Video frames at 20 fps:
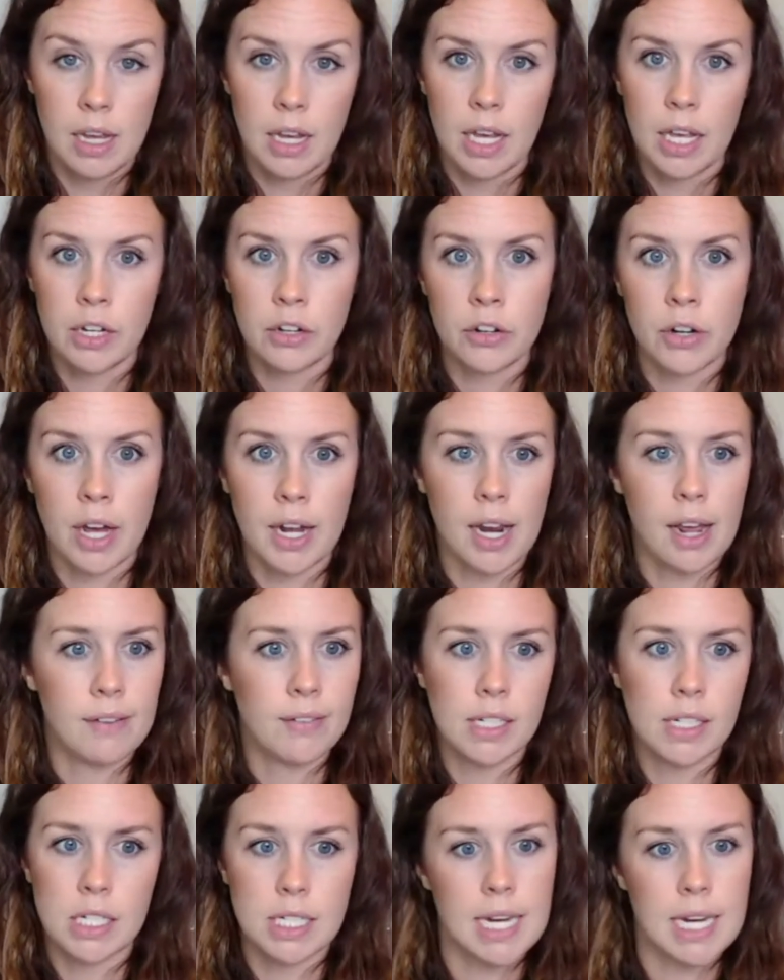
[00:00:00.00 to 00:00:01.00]
and you're not
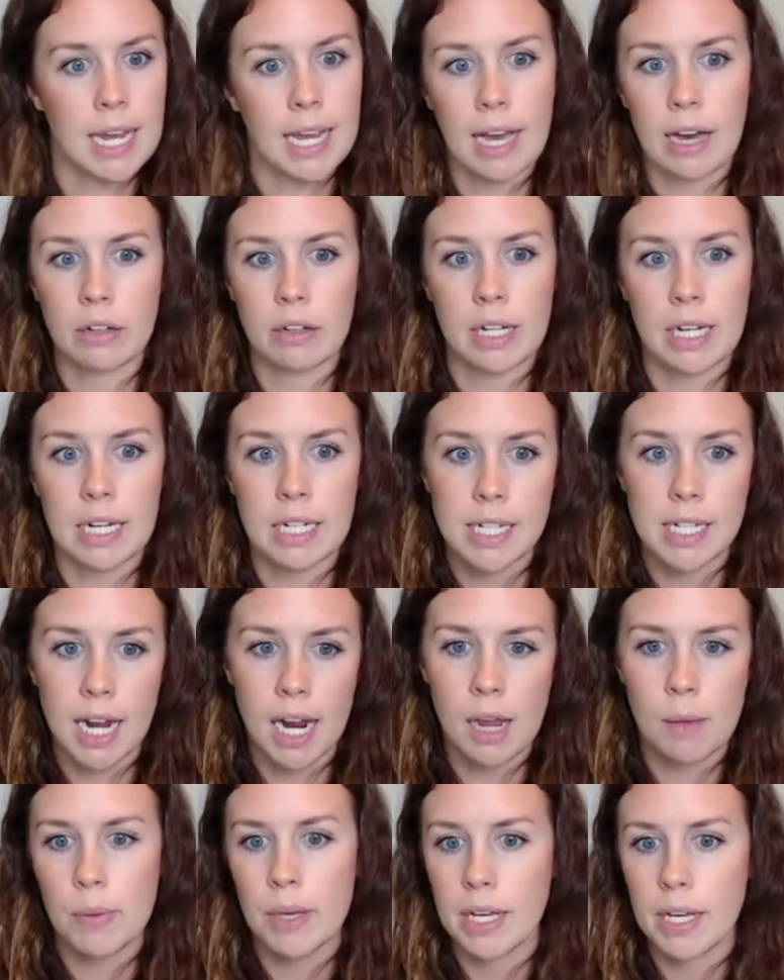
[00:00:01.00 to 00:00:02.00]
having to take out any
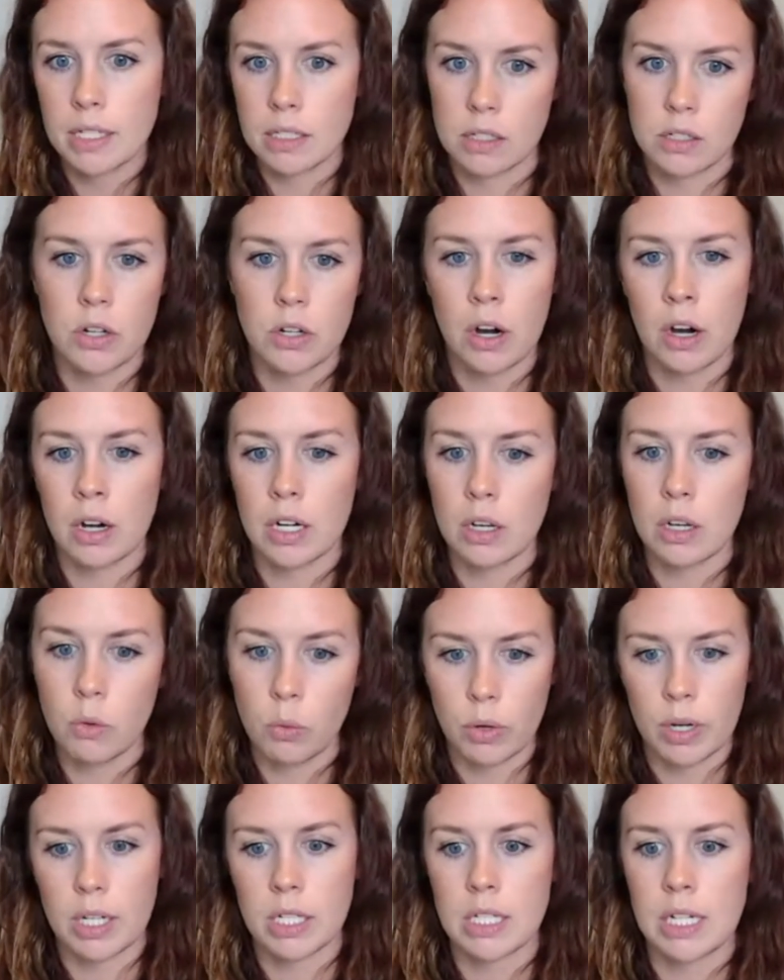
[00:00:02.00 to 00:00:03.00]
time because it's already
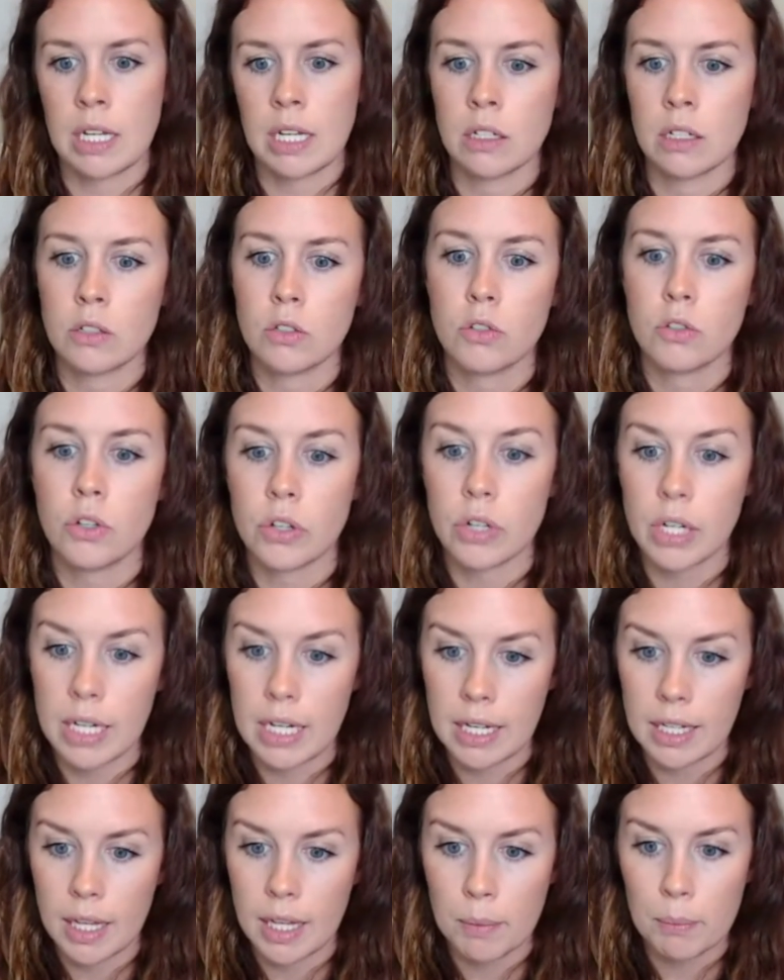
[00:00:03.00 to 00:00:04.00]
worked into your
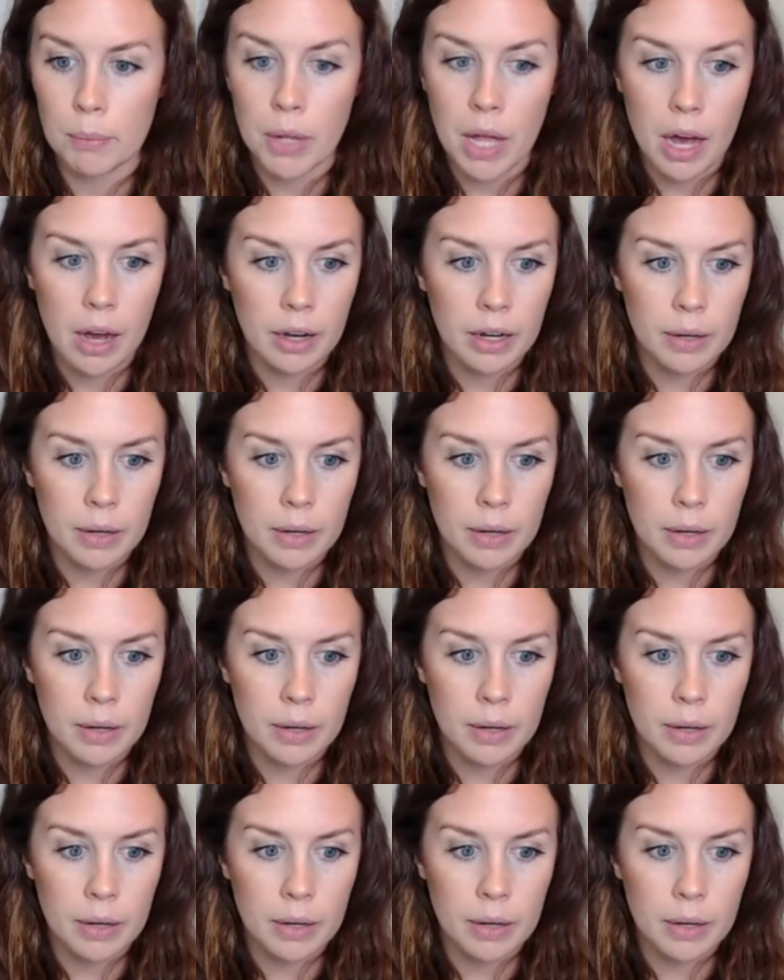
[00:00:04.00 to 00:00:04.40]
ELA block.